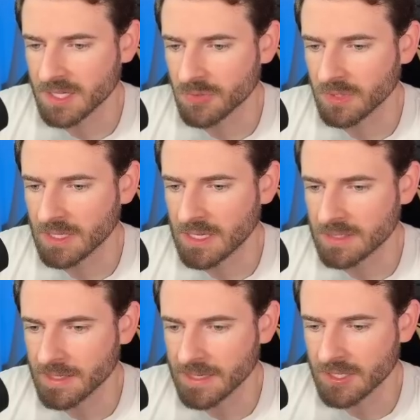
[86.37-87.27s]
and it's really
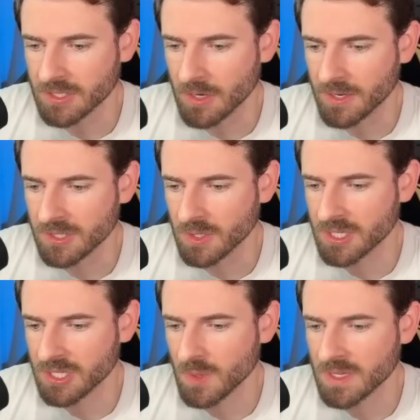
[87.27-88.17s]
easy to get started. So let's
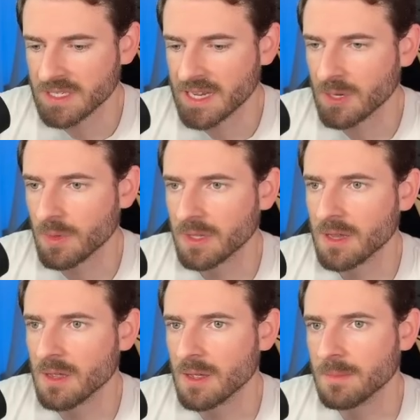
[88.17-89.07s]
just go ahead and sign in with
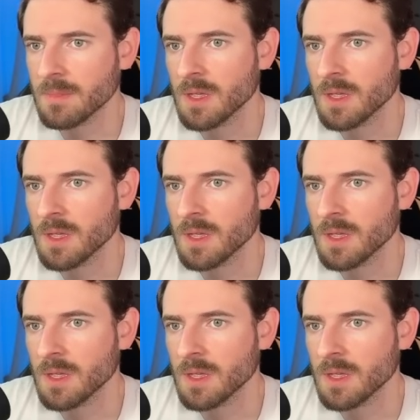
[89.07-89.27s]
GitHub,